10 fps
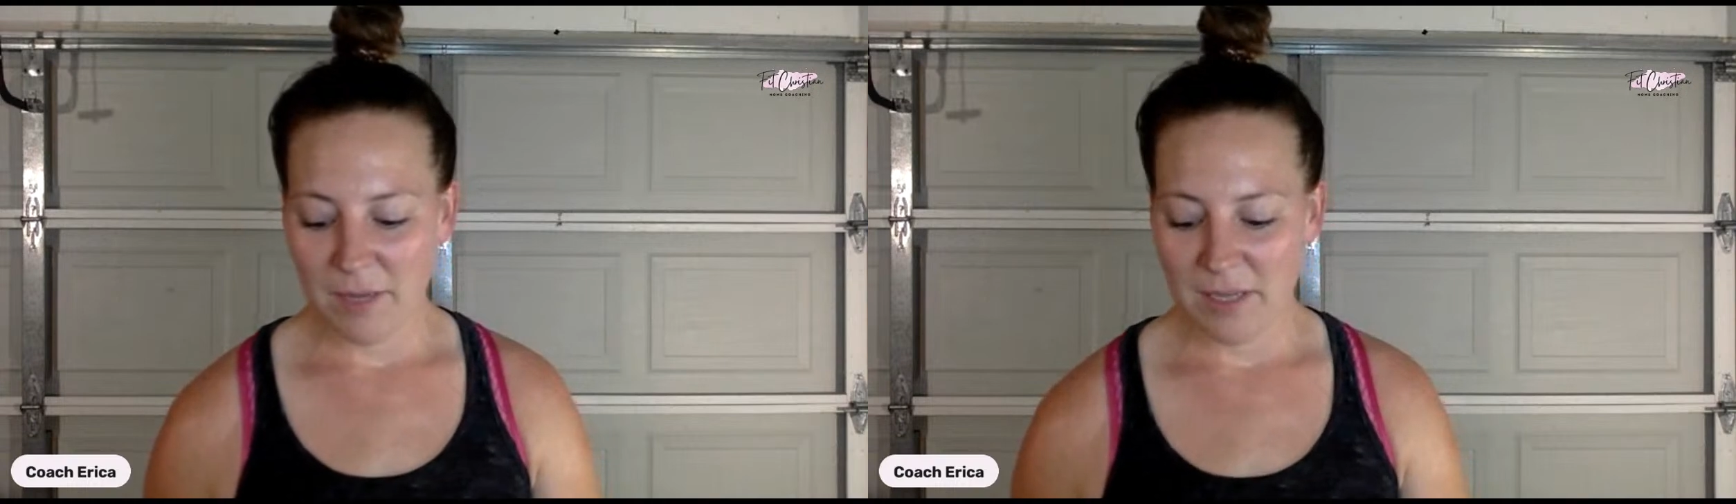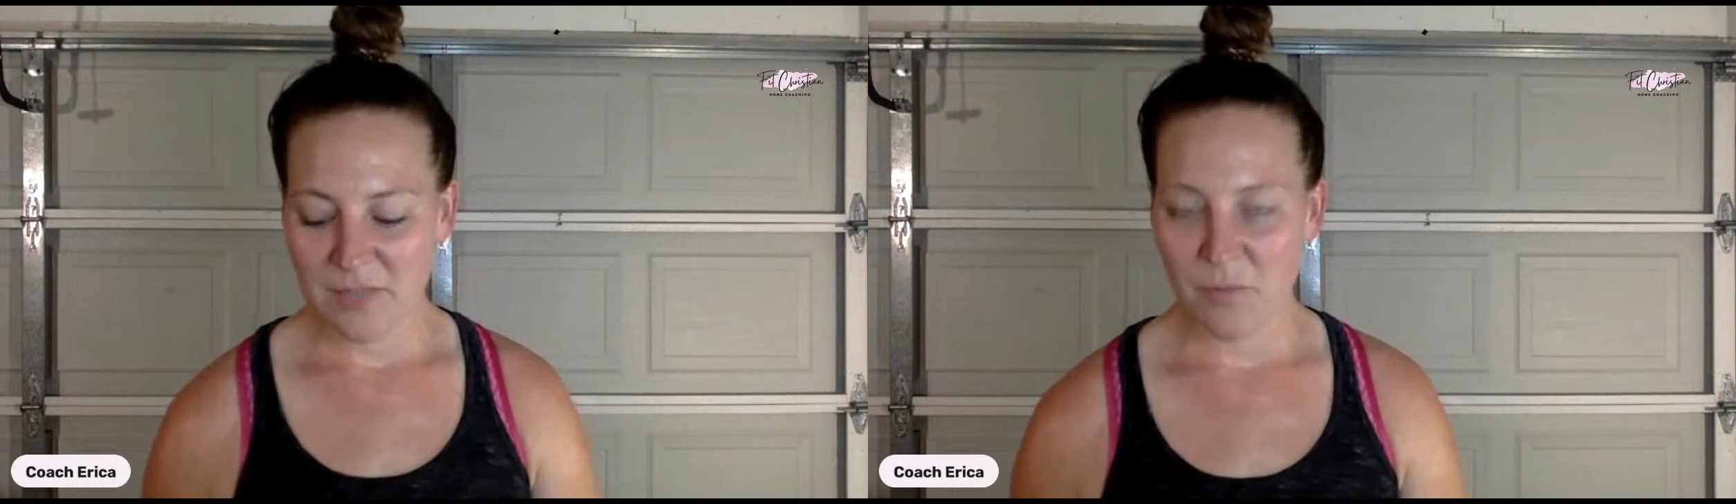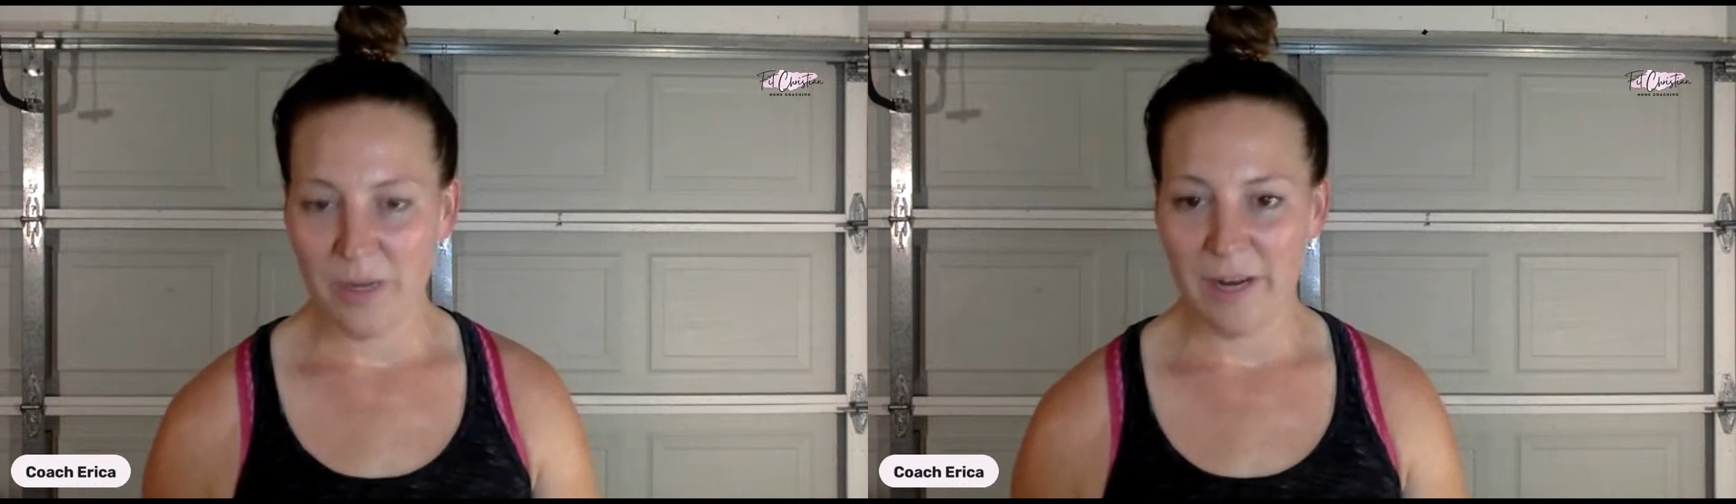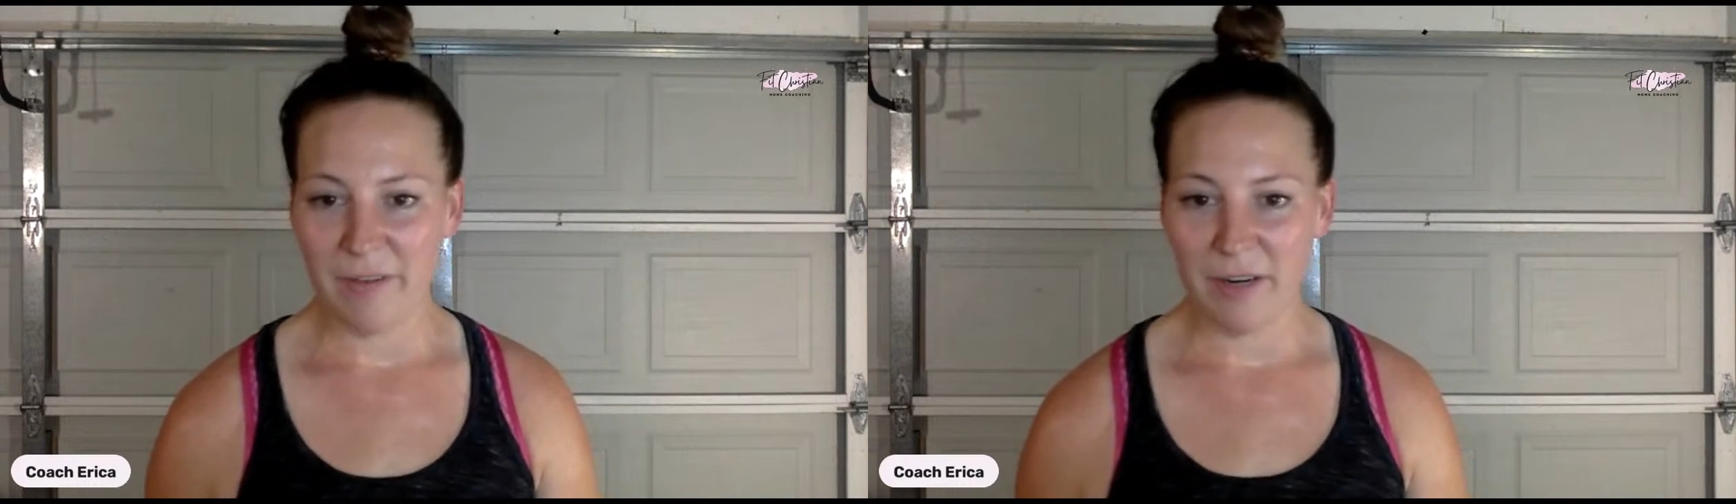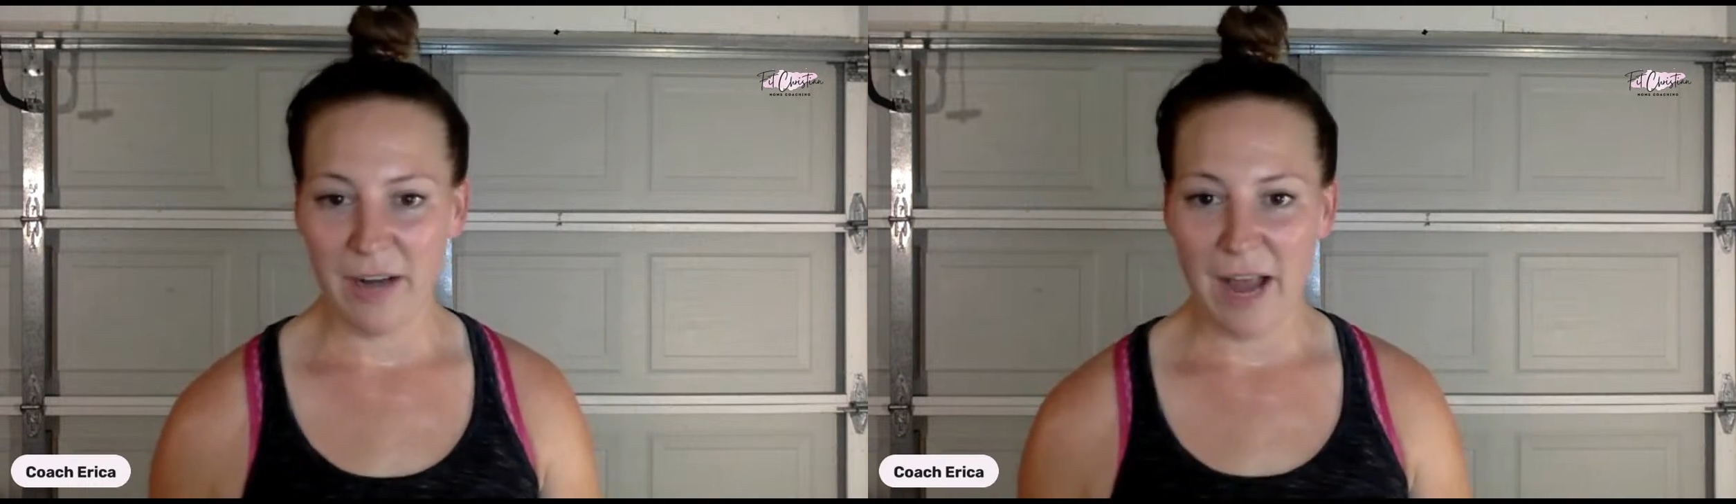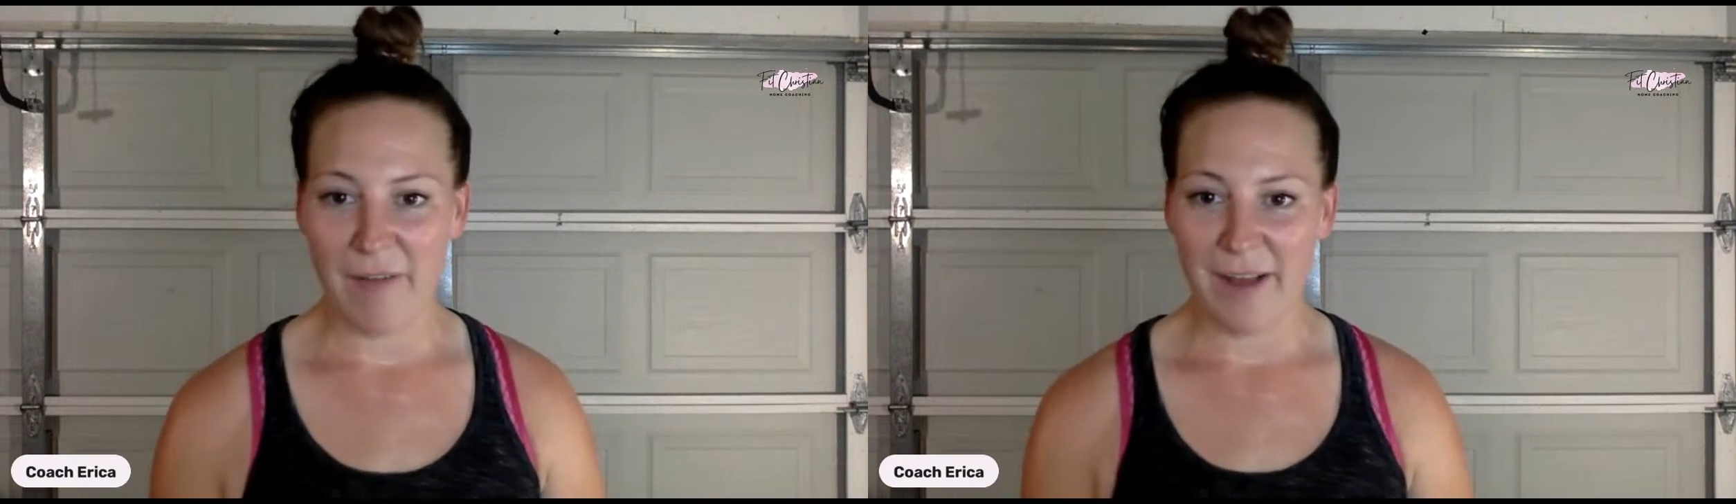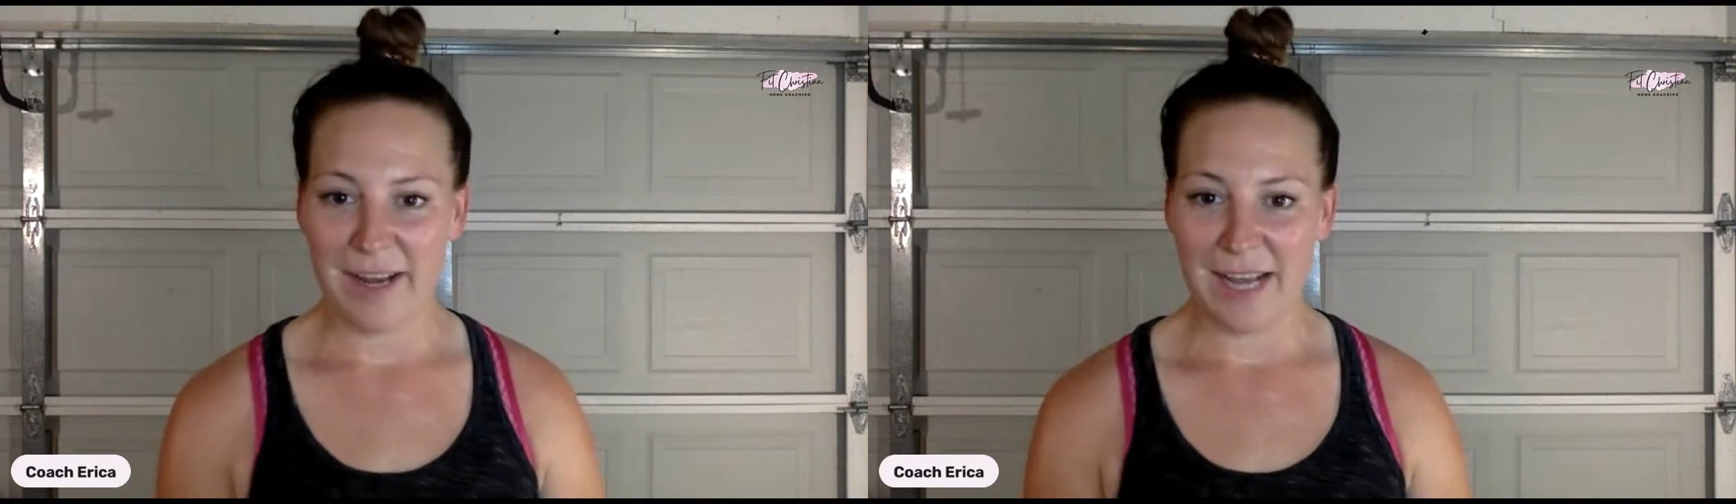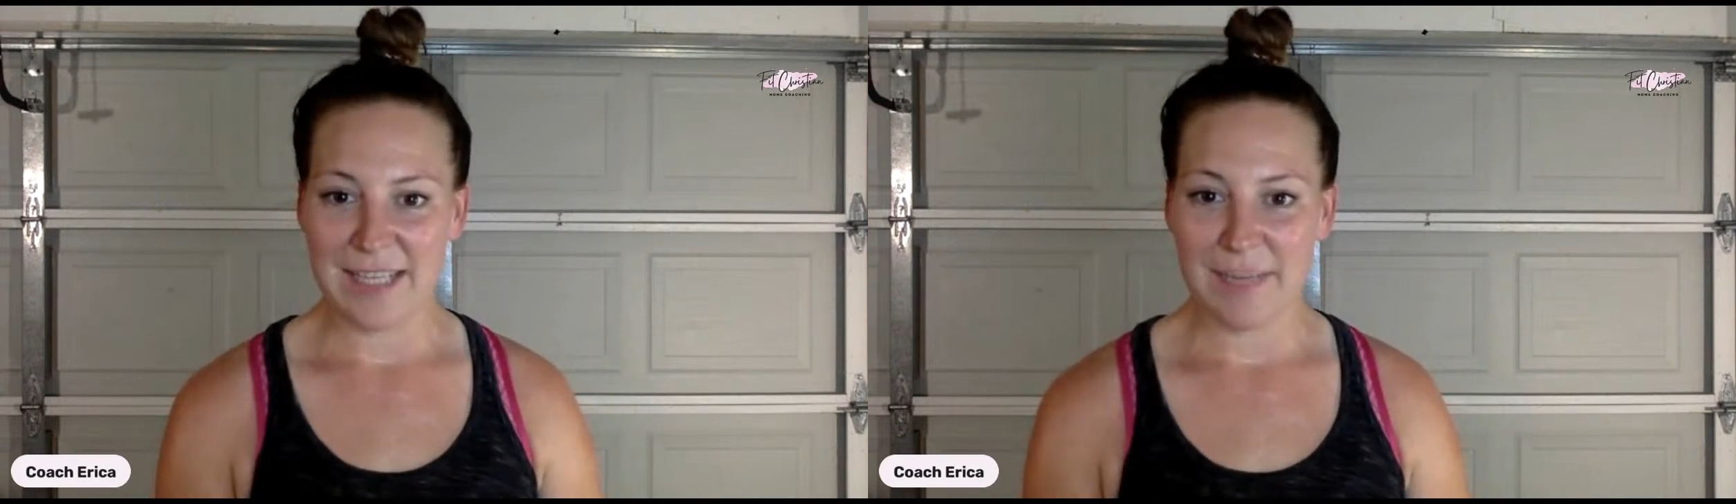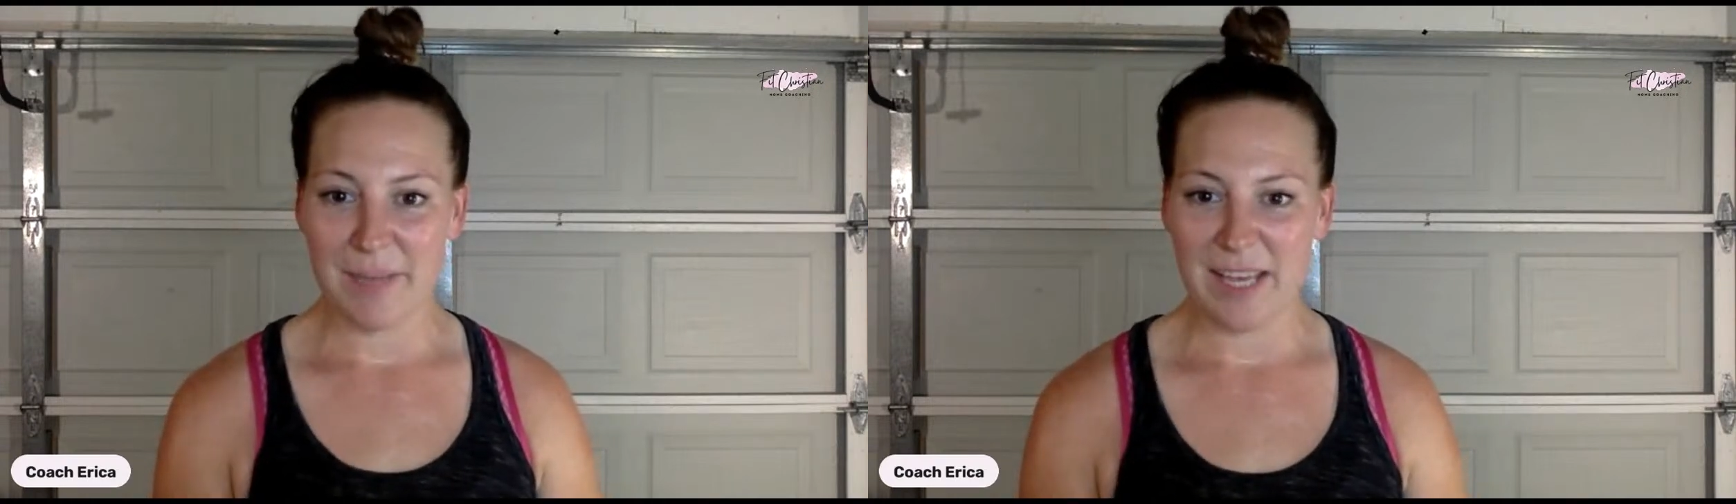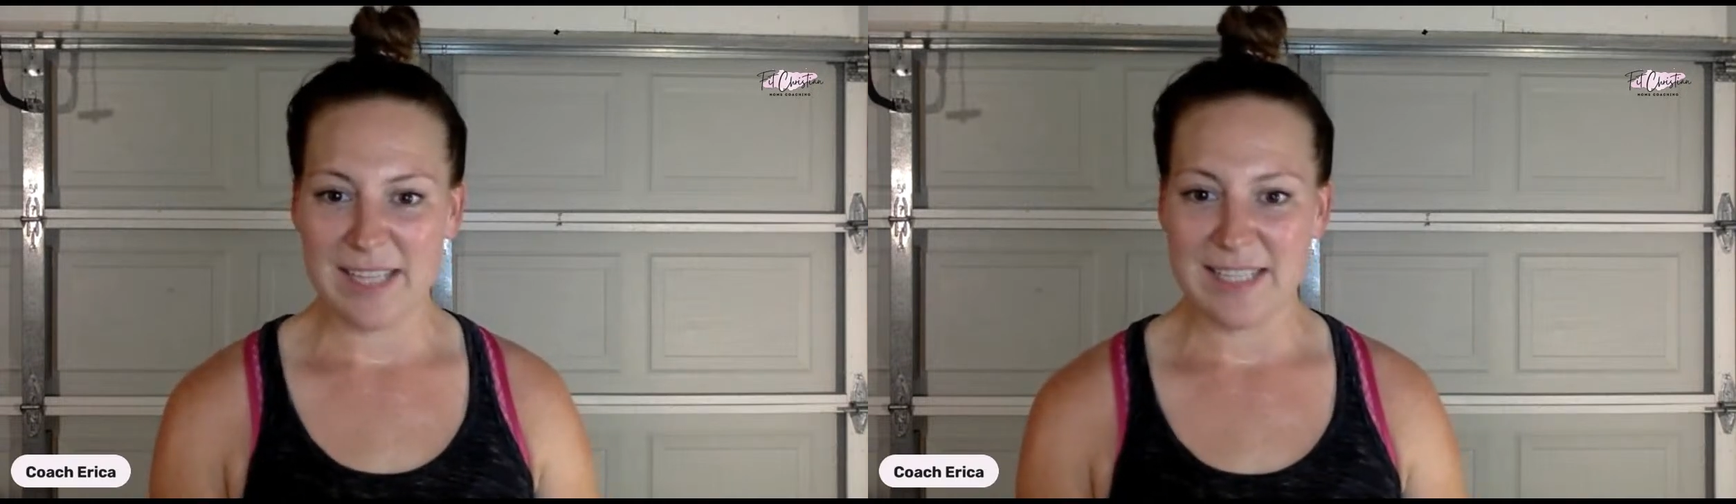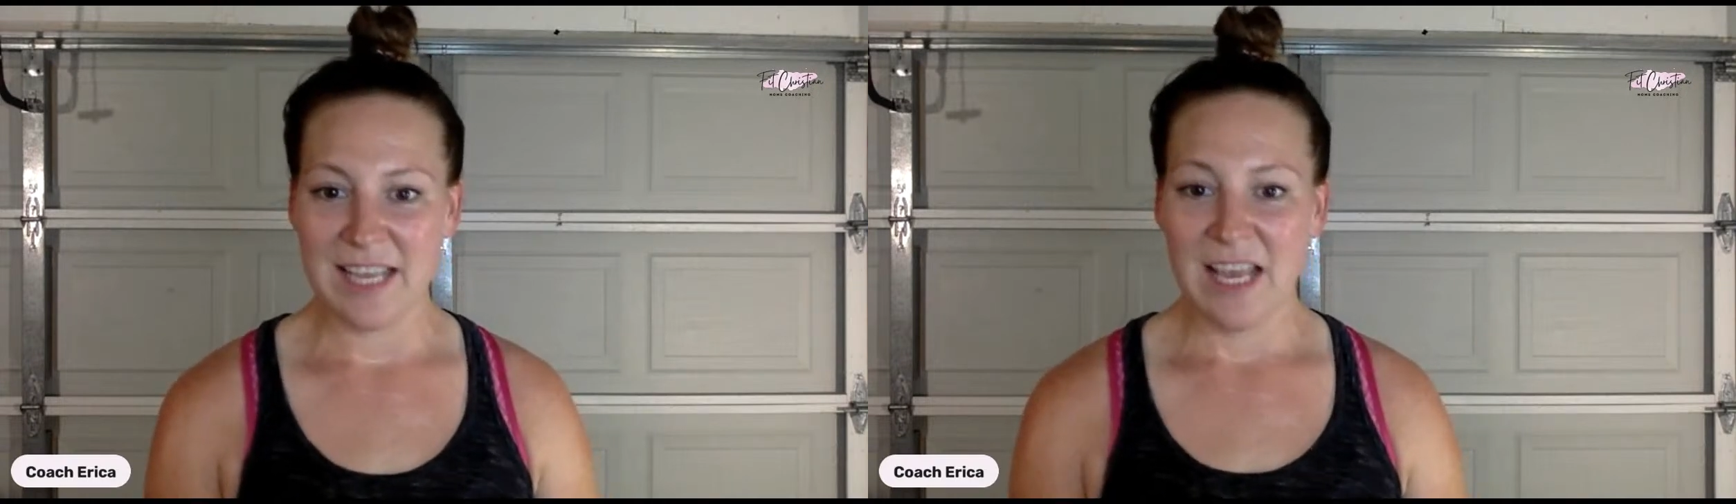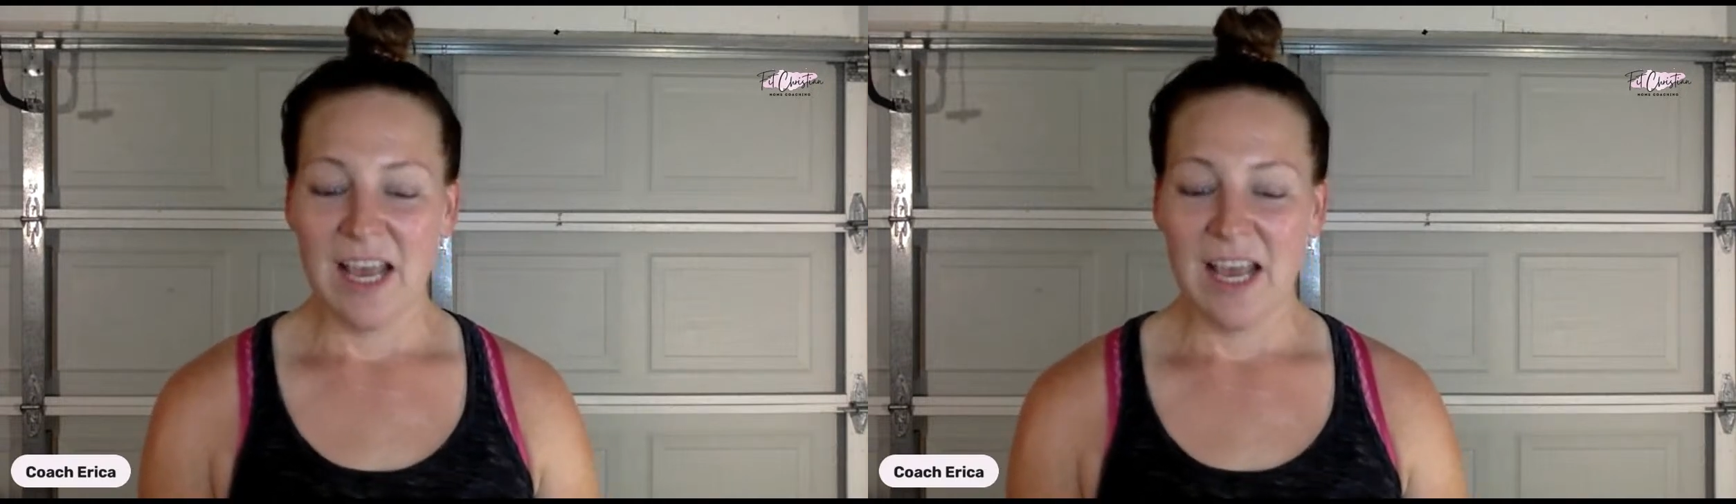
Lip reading: is whenever I recognized it, because